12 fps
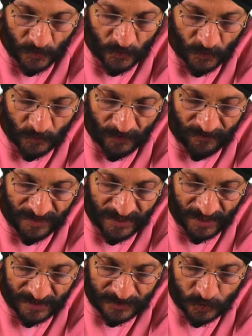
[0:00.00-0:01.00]
We will
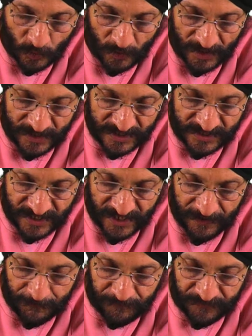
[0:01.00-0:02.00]
also
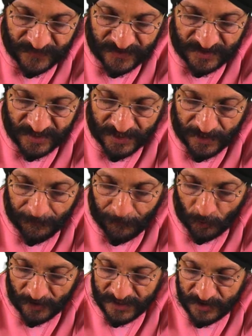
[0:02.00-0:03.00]
understand the
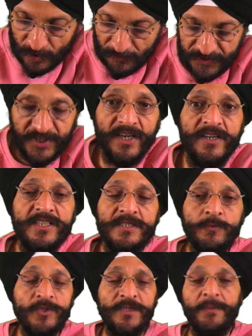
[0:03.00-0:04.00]
importance of shared
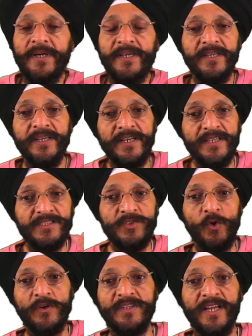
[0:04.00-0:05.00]
responsibility. It is
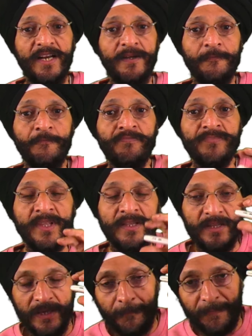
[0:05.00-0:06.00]
not that
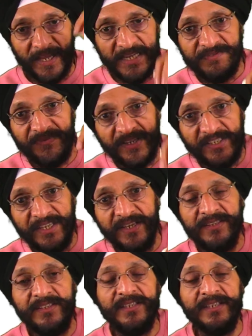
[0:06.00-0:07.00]
employees working
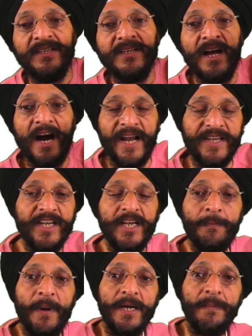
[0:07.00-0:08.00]
in the IT
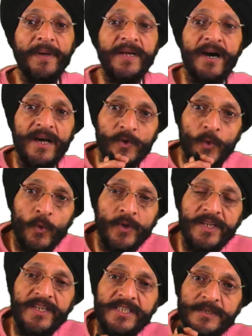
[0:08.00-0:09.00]
department are
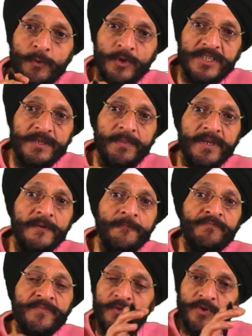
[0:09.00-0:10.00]
only responsible
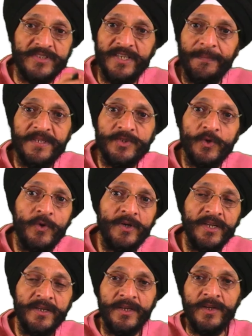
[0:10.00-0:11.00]
for
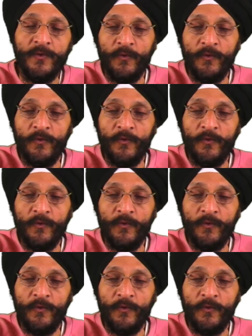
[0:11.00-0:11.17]
cybersecurity.